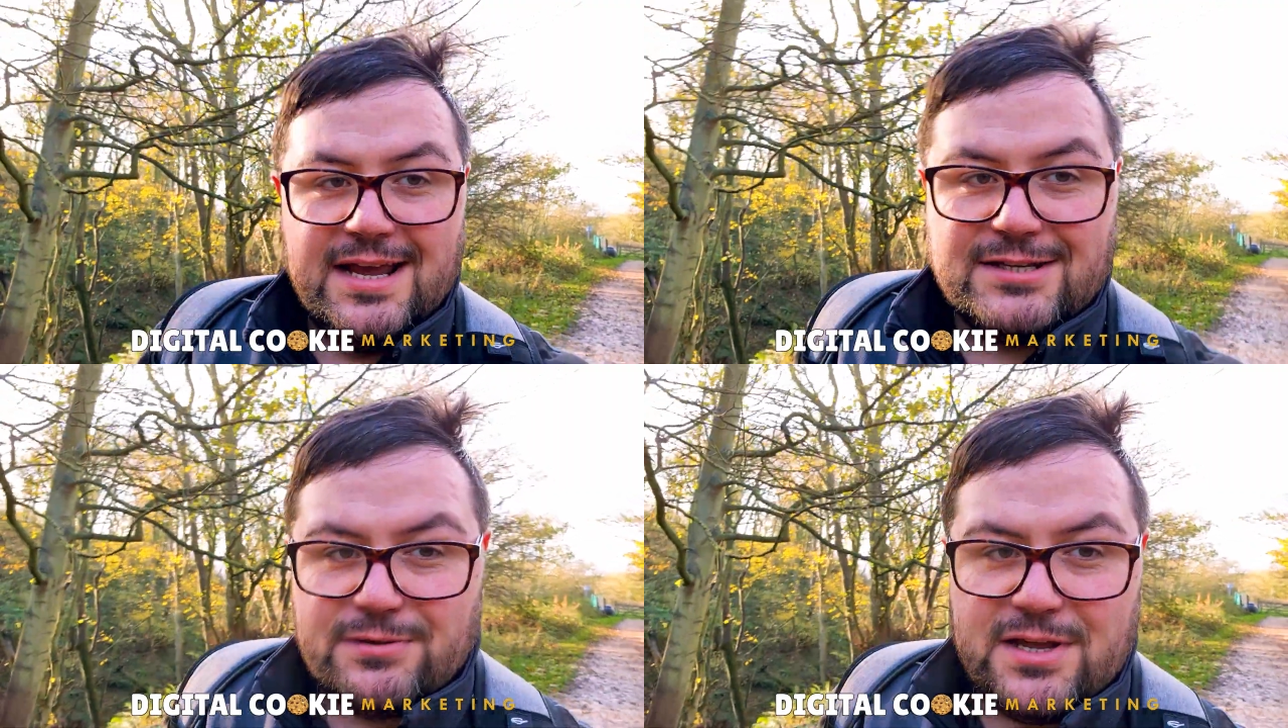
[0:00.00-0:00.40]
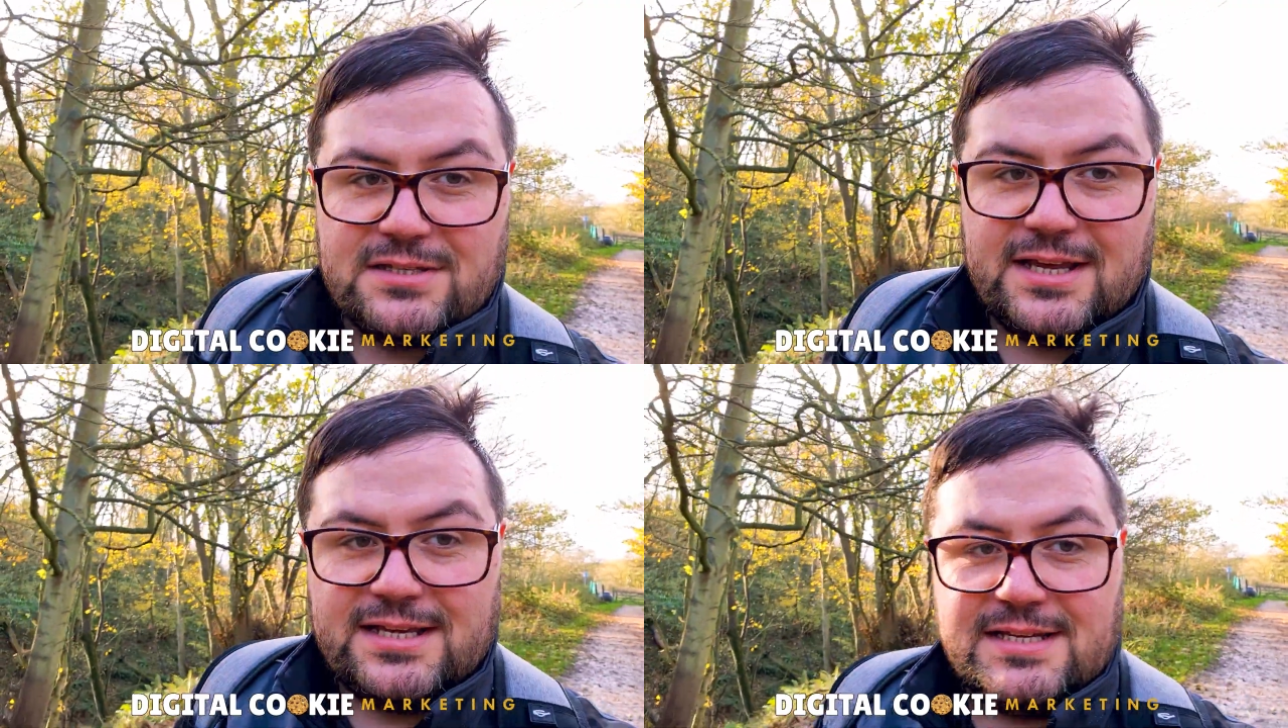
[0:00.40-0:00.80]
It's one of those
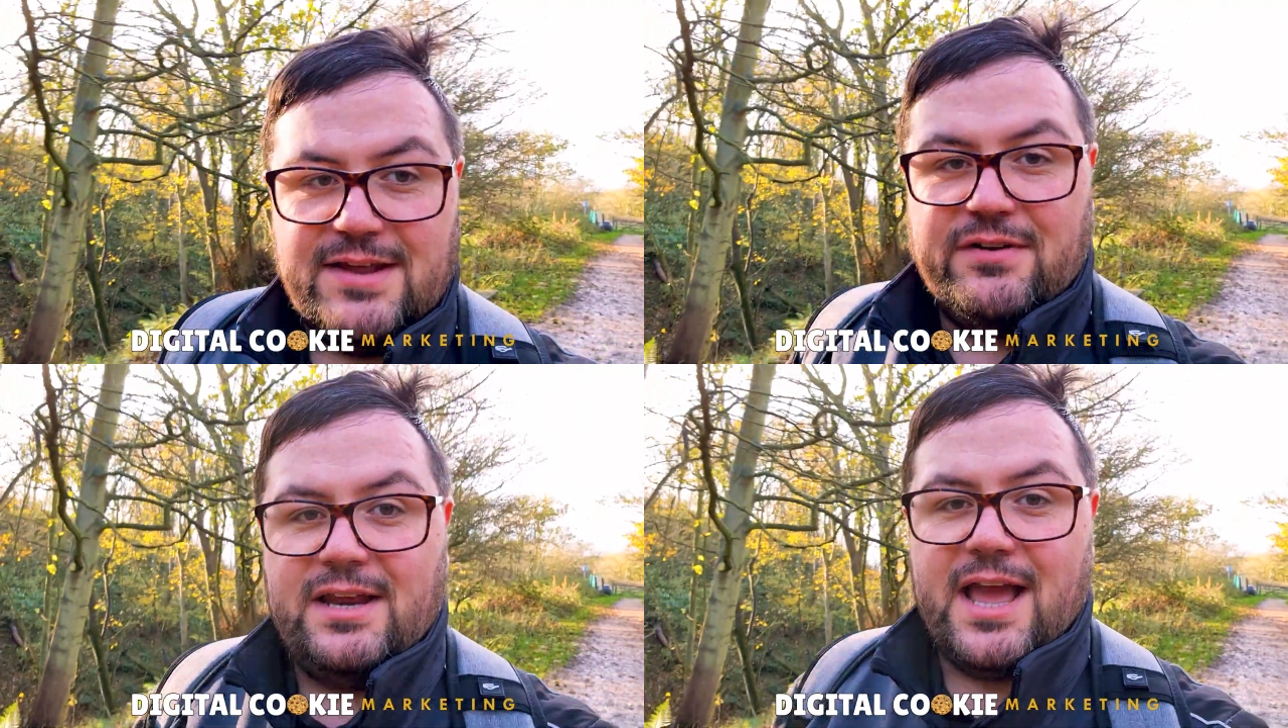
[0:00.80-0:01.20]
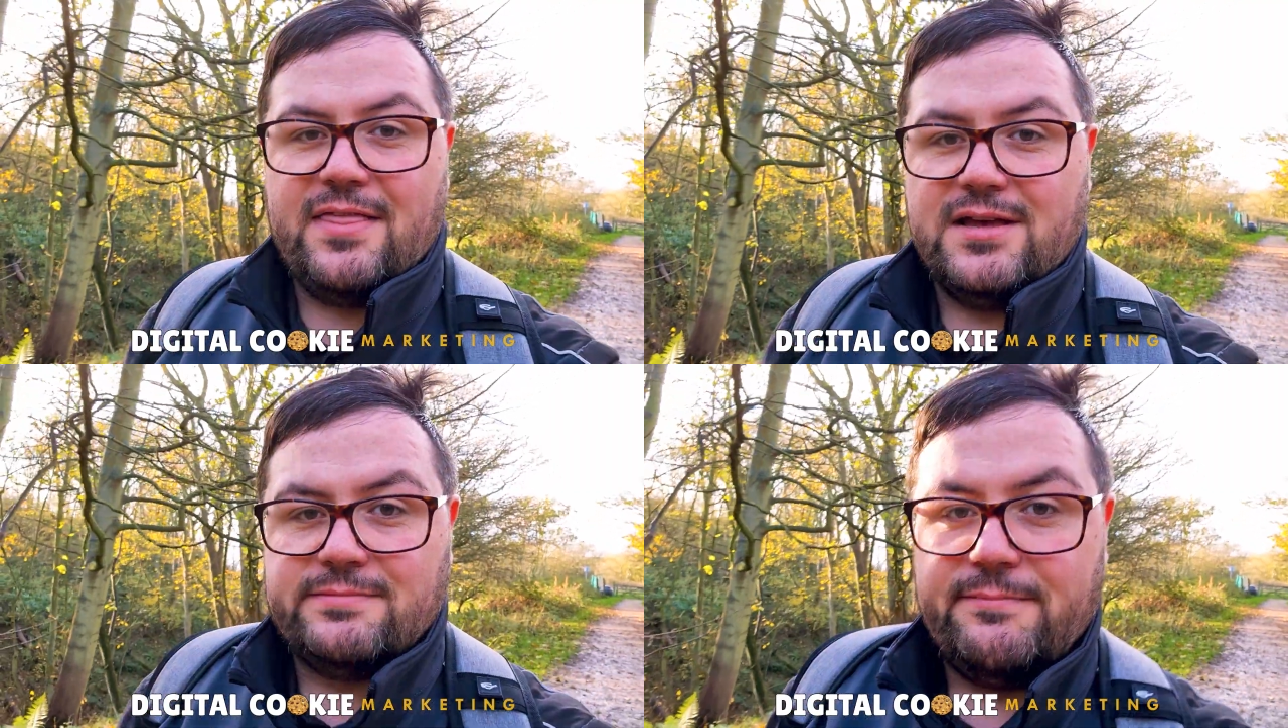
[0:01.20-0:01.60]
things you're never going to get
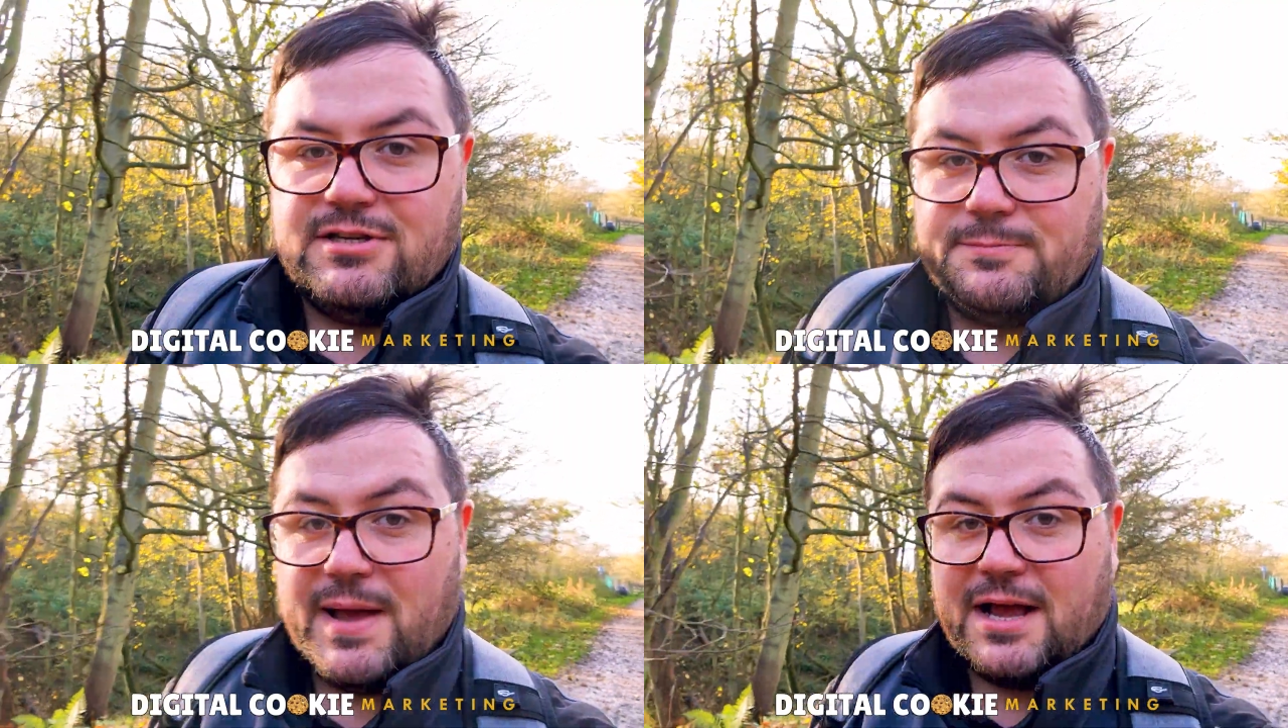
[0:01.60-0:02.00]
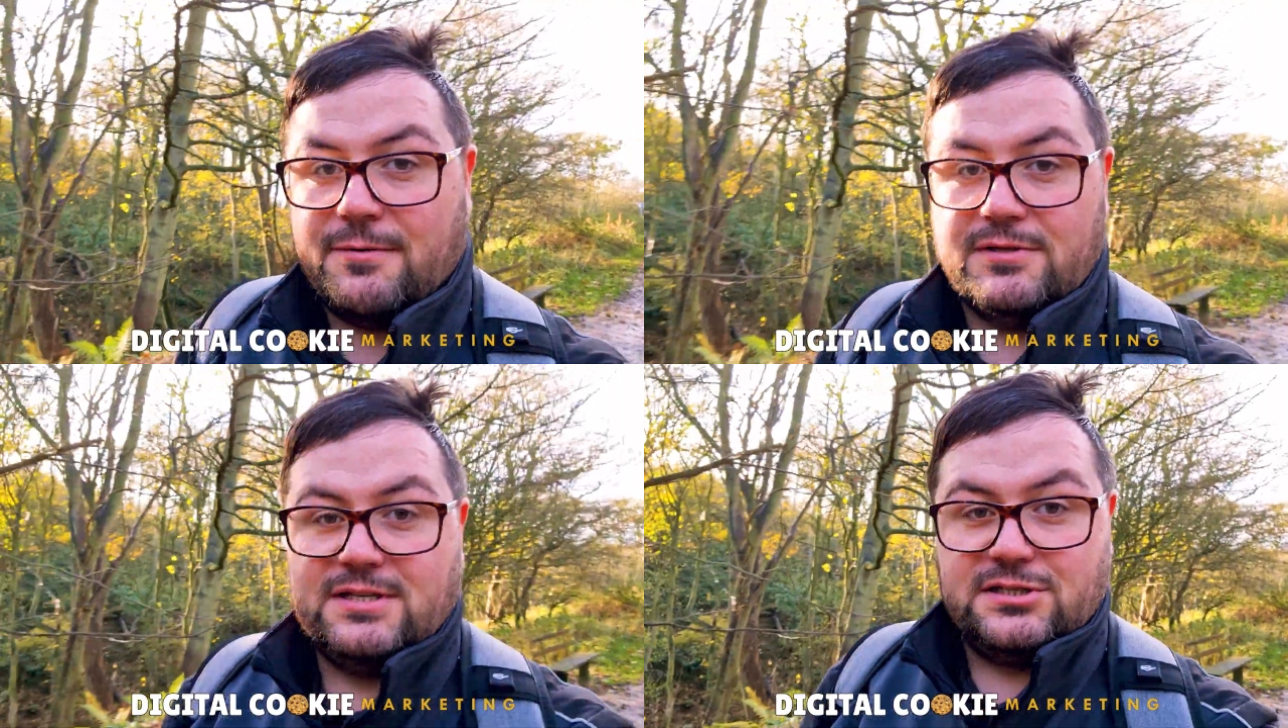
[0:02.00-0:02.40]
those memories back
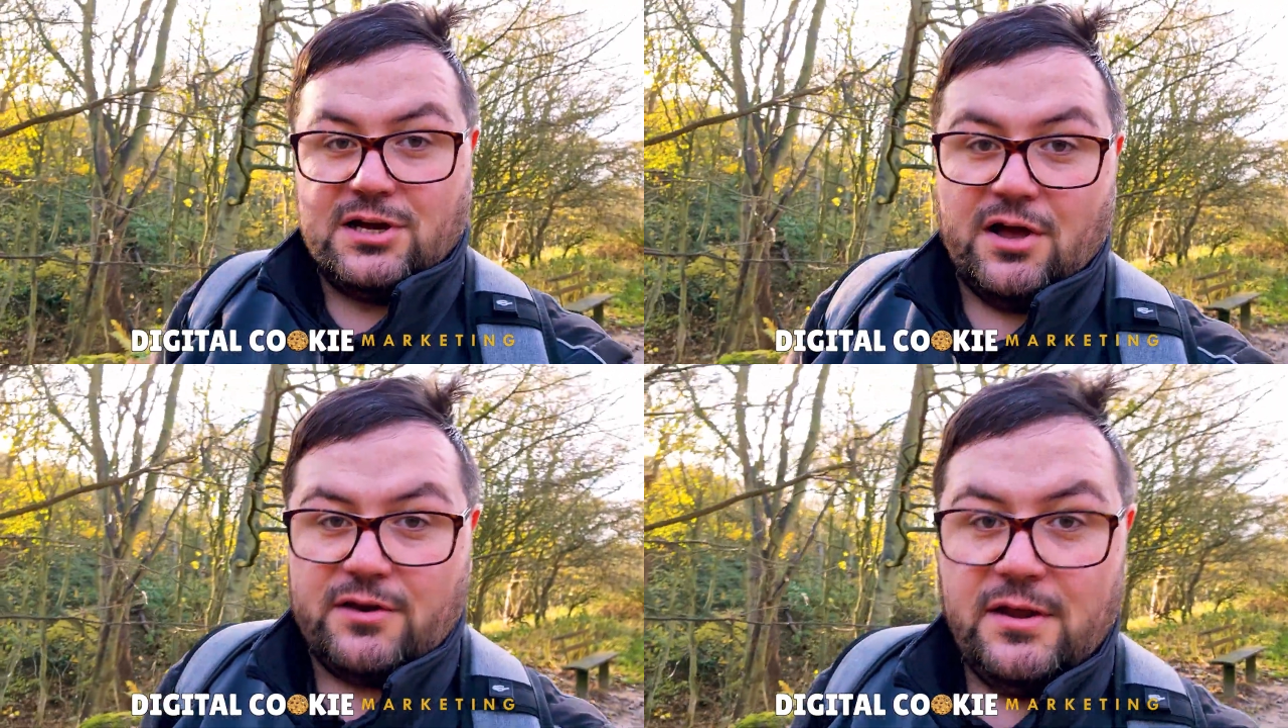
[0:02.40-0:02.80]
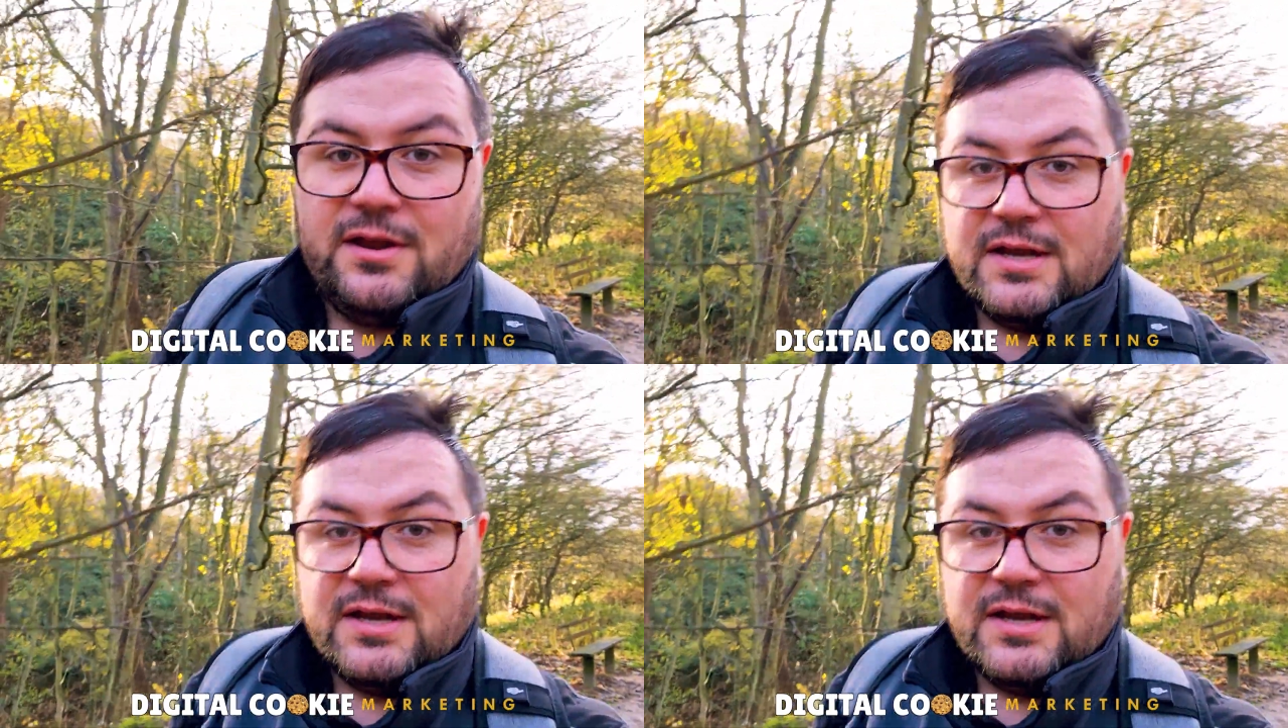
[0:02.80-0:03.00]
once it's gone.